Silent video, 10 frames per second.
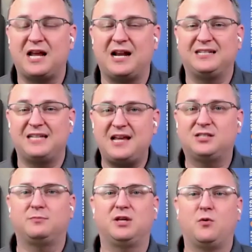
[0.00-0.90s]
and I take
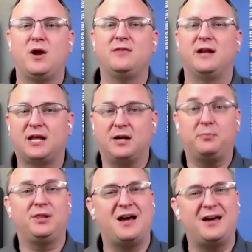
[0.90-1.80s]
something away that I can
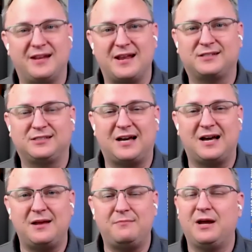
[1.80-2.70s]
apply the next
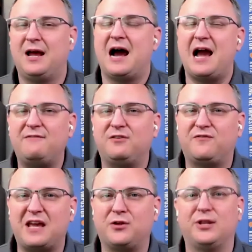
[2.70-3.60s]
time, I haven't
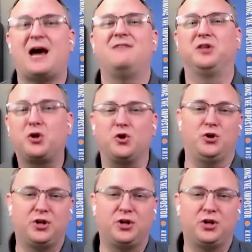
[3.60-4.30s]
failed, I've learned.